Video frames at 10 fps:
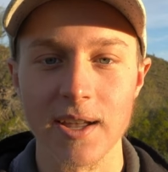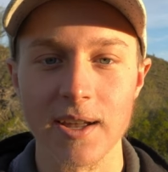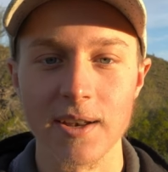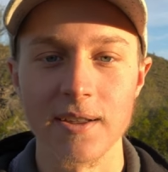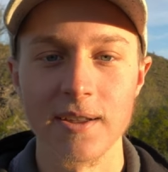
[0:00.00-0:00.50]

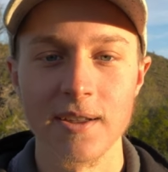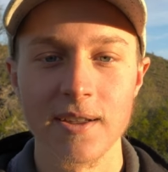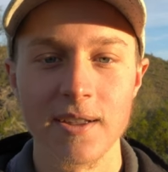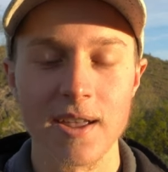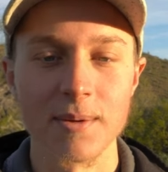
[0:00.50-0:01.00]
And
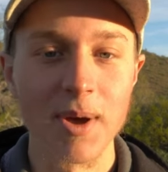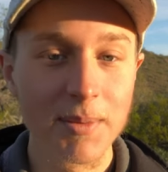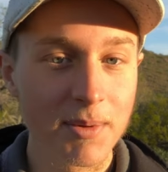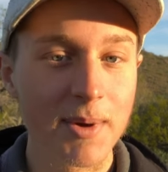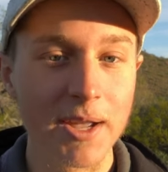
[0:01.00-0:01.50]
it
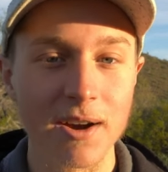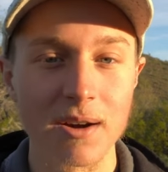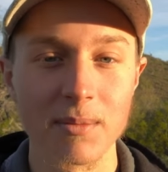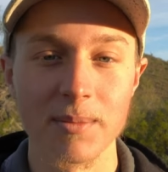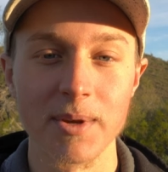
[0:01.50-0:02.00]
might be my
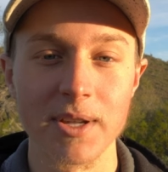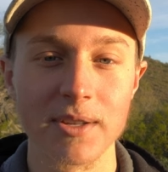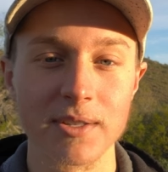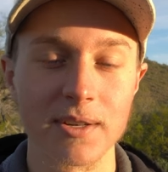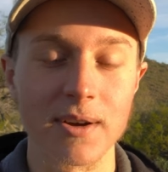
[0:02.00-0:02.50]
karma
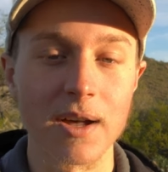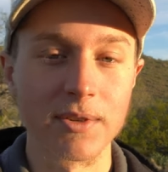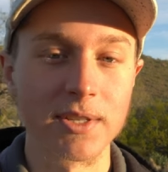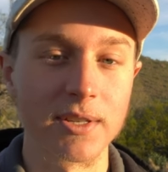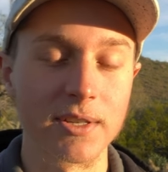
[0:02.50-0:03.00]
because, you know,
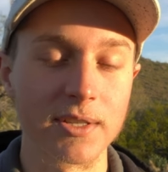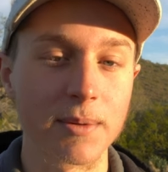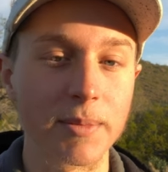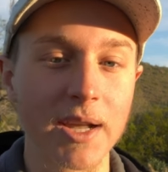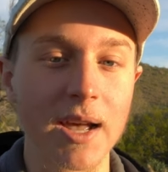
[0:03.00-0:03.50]
obviously
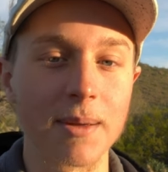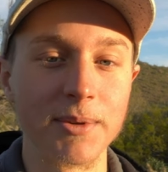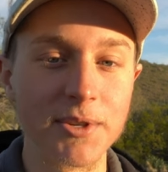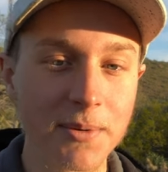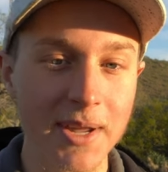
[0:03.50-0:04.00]
something I'm
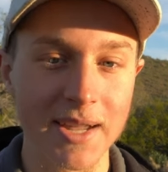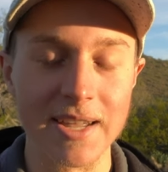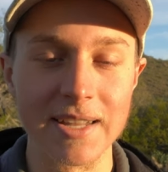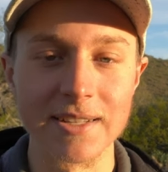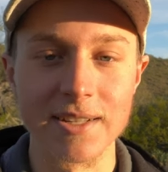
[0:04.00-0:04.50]
doing
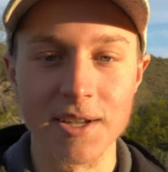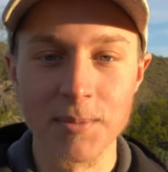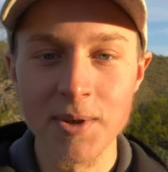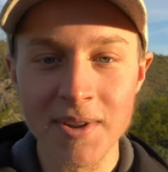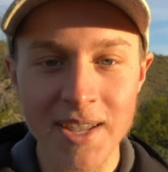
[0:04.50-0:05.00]
is
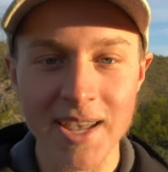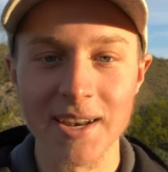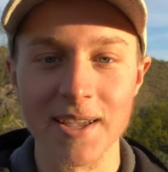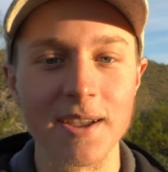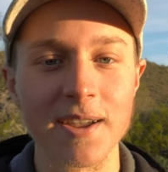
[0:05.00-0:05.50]

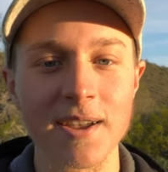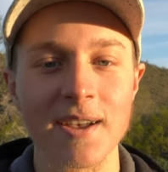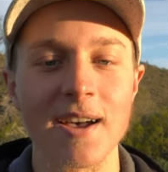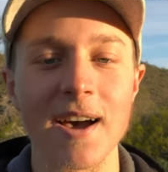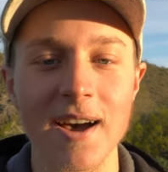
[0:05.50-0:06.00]
communicating
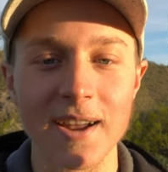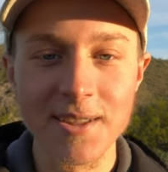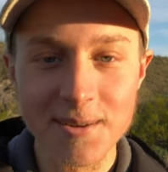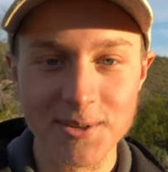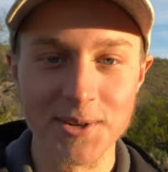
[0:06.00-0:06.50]
on
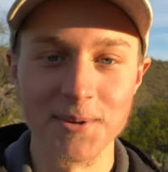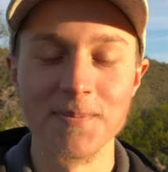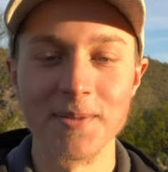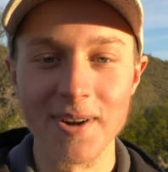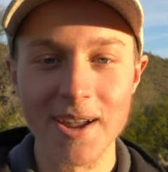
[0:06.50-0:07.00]
YouTube,
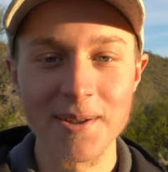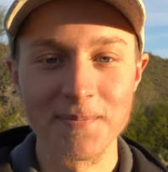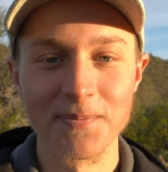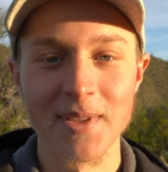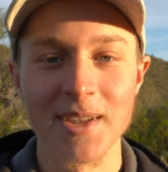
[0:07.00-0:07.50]
right?
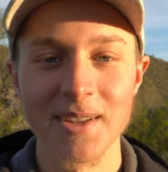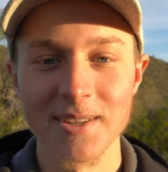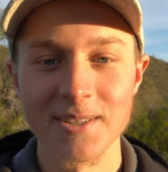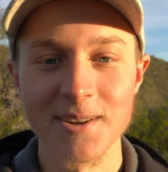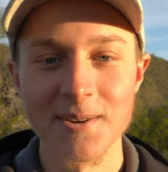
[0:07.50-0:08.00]

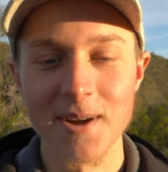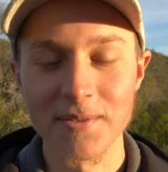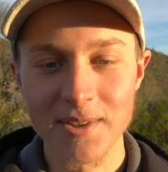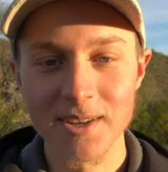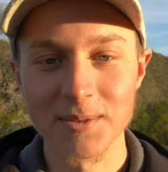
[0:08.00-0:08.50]
So
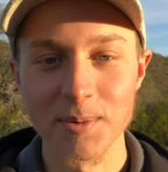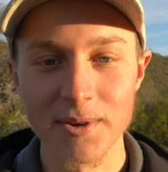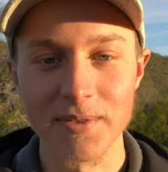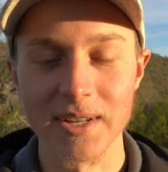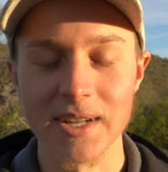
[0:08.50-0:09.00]
everything is
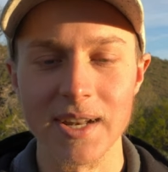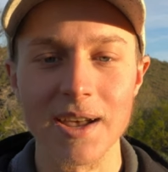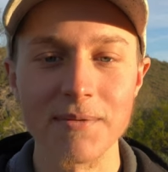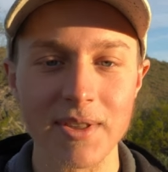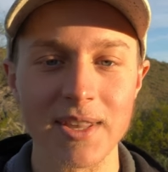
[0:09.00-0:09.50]
perfect and
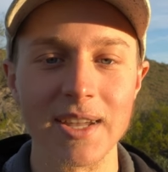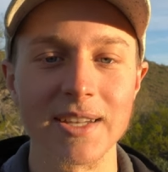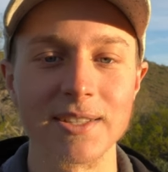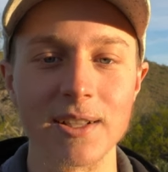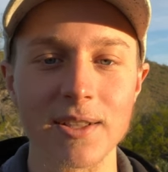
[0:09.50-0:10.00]
everything
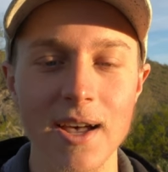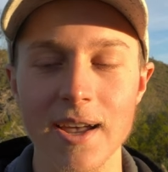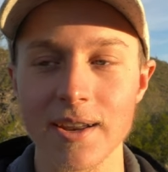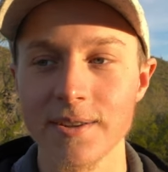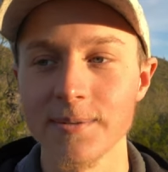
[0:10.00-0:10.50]
is
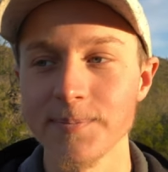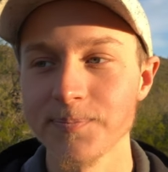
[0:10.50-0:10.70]
aligned.